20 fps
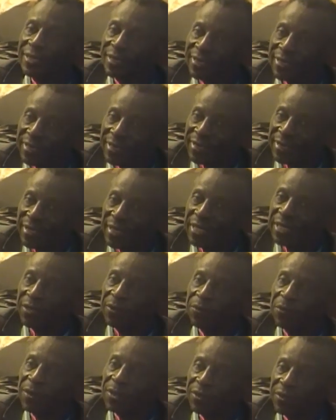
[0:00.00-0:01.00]

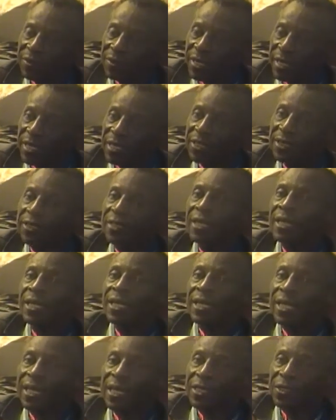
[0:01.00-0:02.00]
stage by stage,
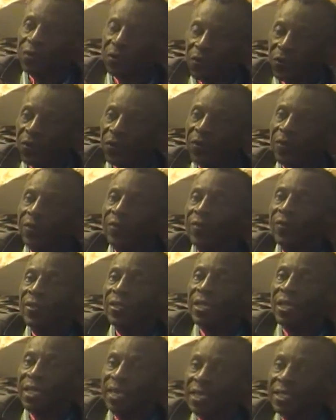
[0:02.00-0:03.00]
as our
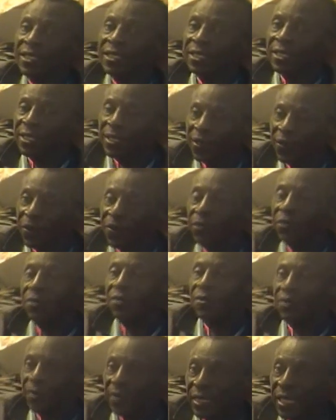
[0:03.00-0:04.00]
aging
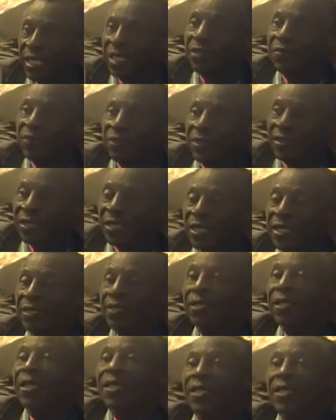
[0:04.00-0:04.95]
goes, stage by stage.